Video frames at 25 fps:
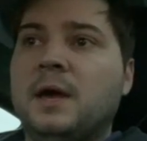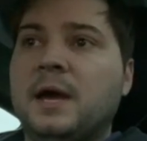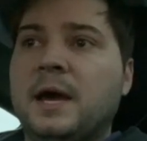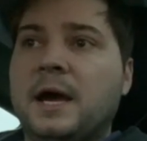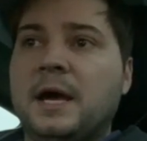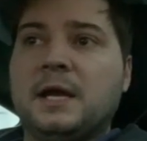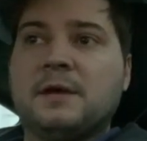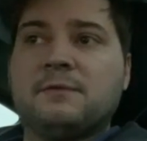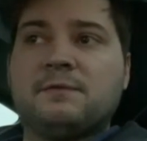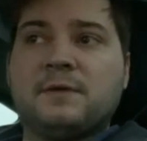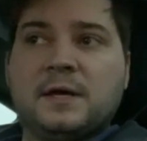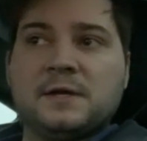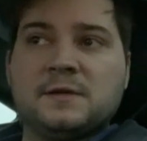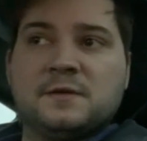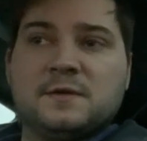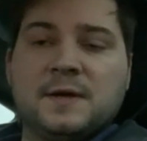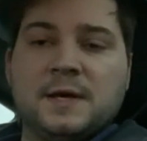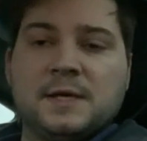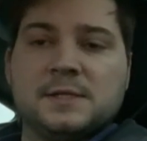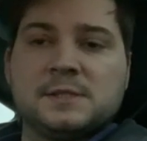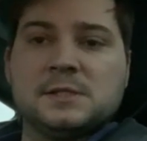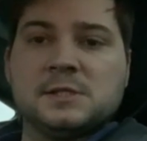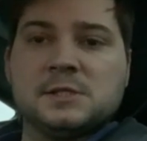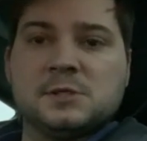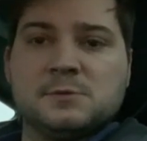And if that's
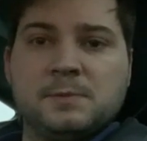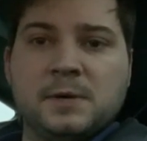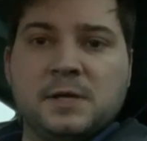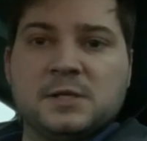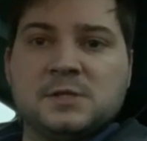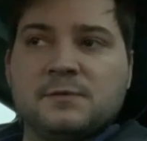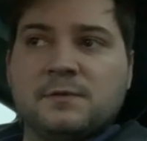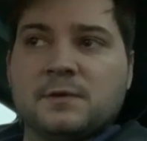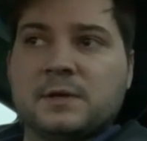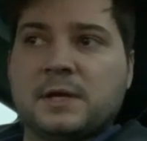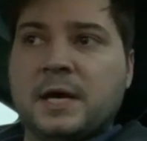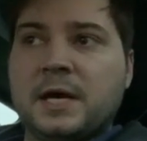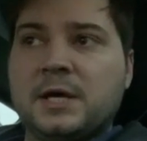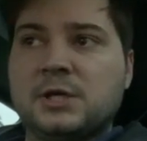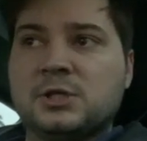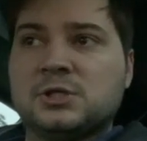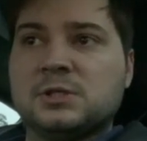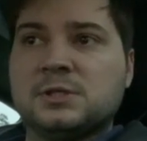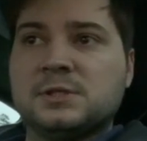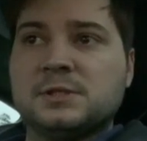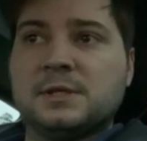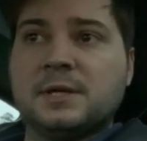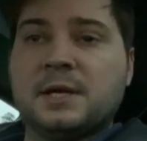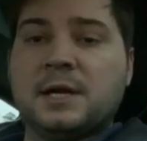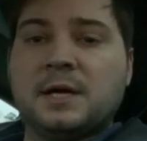Tesla
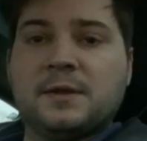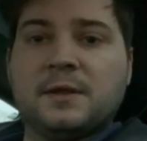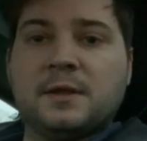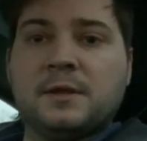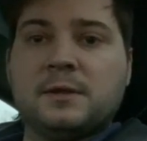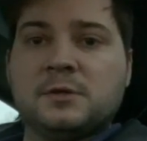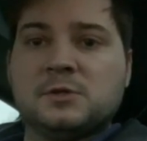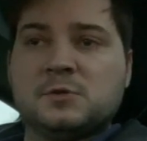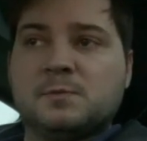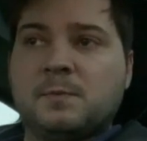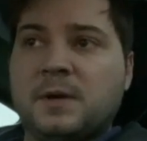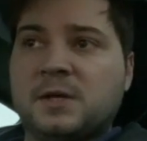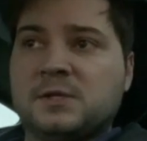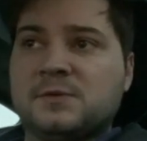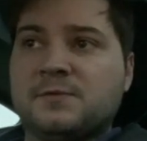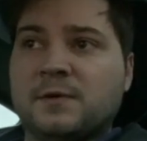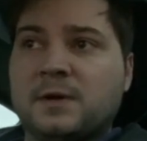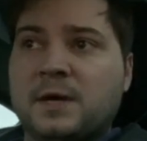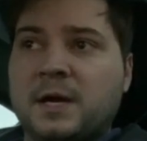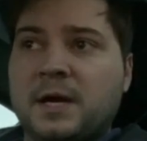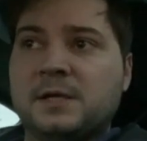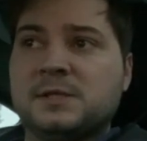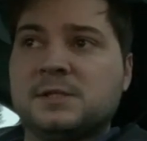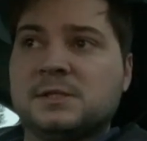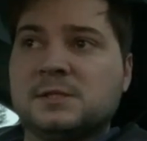specifications, then I think your
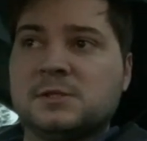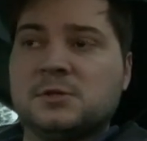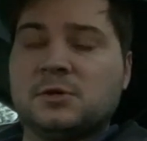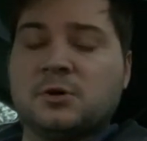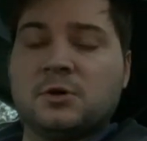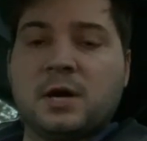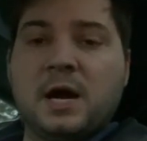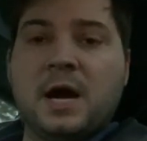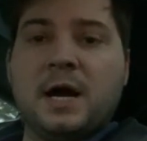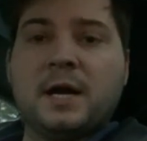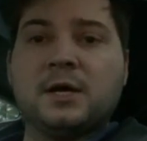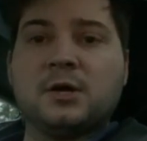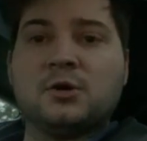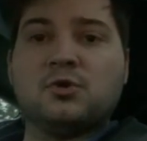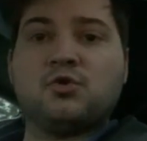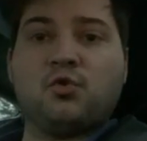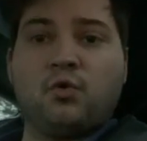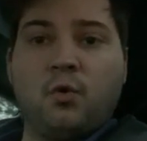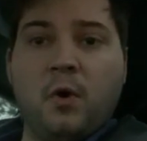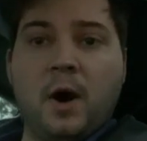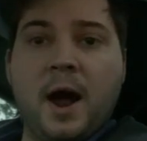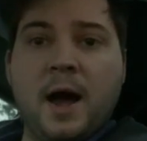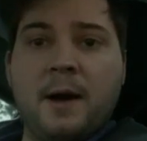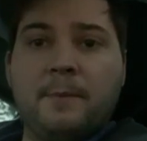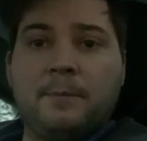specifications are kind of
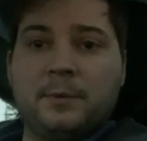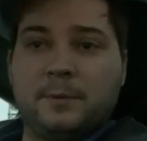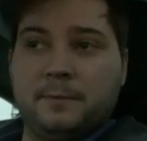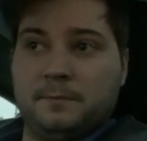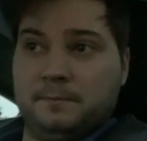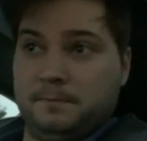crap.